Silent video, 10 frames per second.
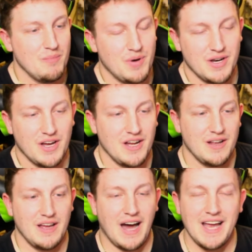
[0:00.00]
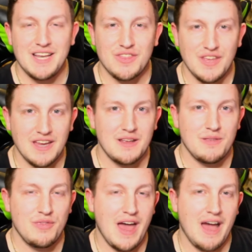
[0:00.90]
But I think
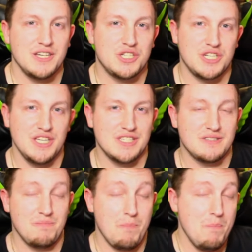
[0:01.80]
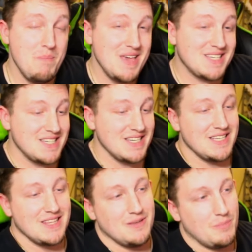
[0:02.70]
that she's
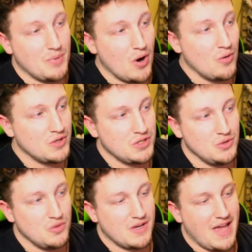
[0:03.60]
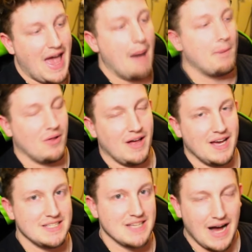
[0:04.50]
missing the boat to
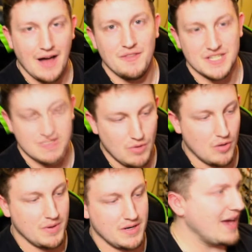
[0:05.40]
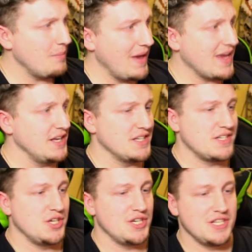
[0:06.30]
capitalize on this moment and making
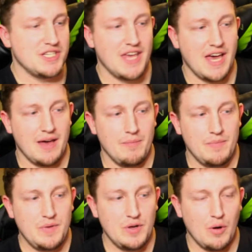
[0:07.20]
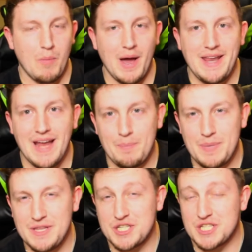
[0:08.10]
decisions that, you know, might not
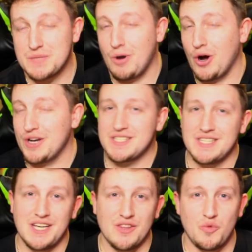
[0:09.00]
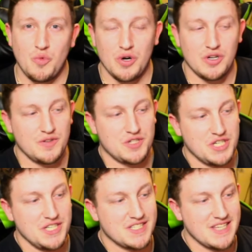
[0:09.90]
be the smartest thing in the world.
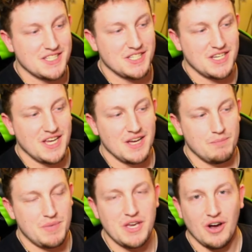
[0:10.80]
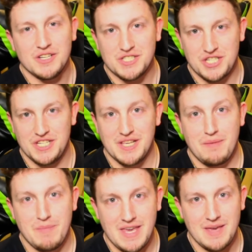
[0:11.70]
She says it because she's a
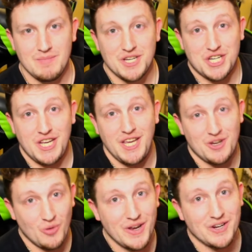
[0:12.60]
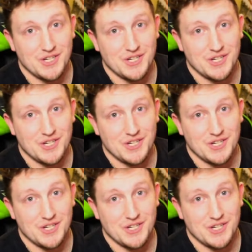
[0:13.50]
meme, she quit her